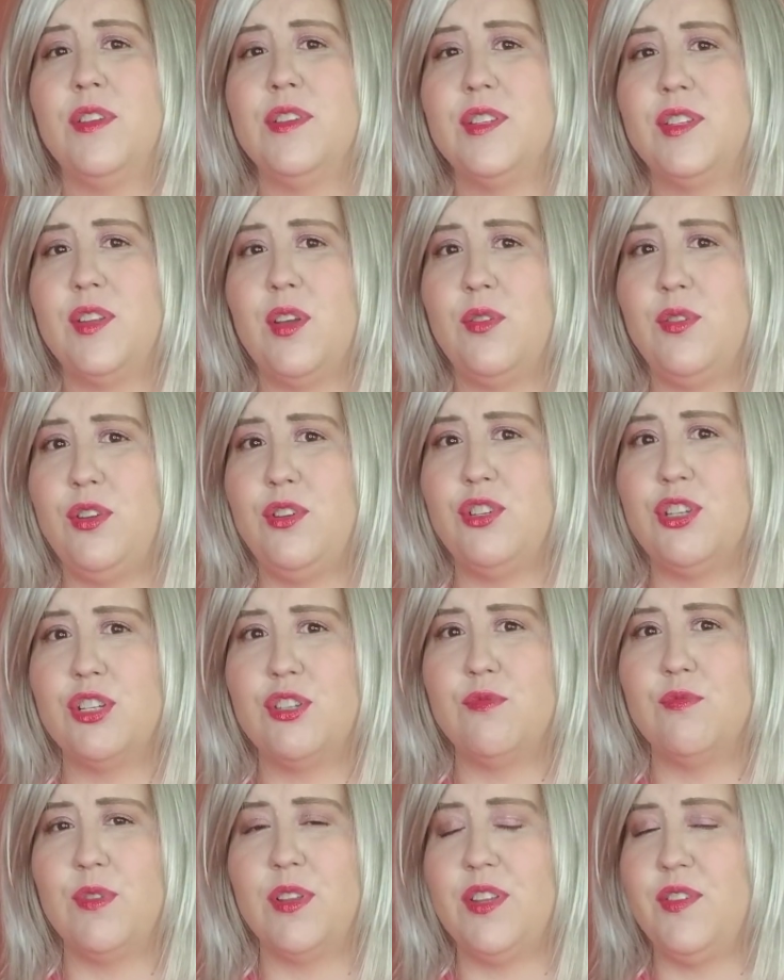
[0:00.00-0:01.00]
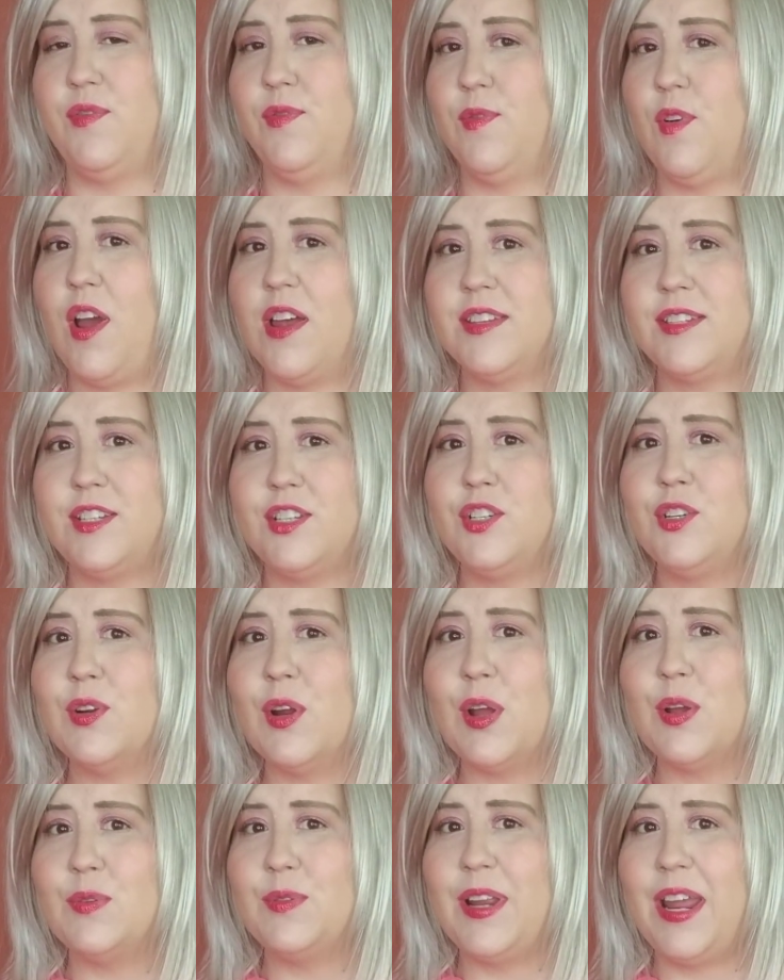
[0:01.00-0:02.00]
as though you just really frosted
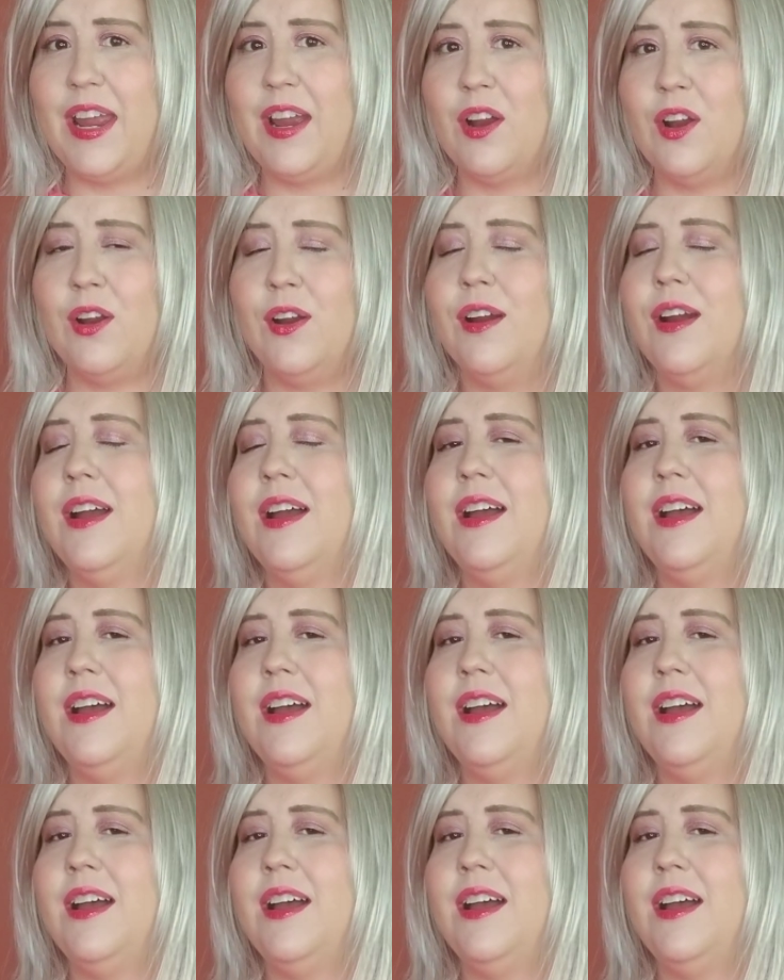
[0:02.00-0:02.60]
your own hair,